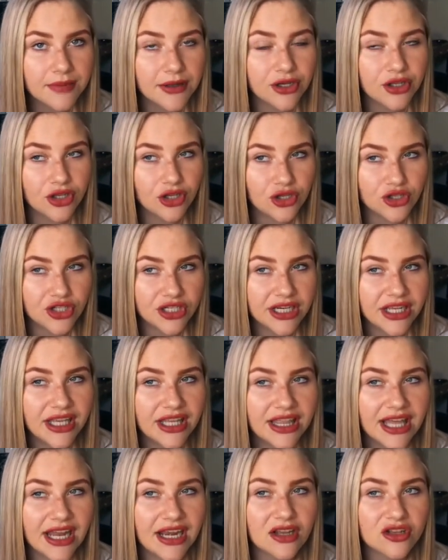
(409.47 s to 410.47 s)
but
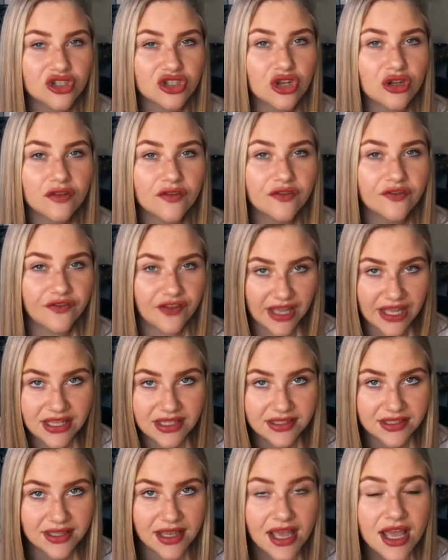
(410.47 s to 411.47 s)
usually that does not
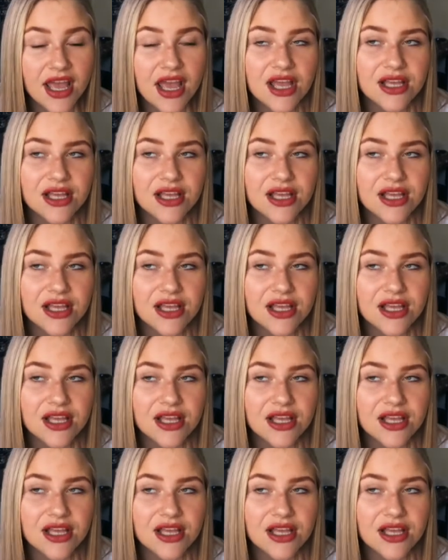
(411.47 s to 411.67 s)
fit.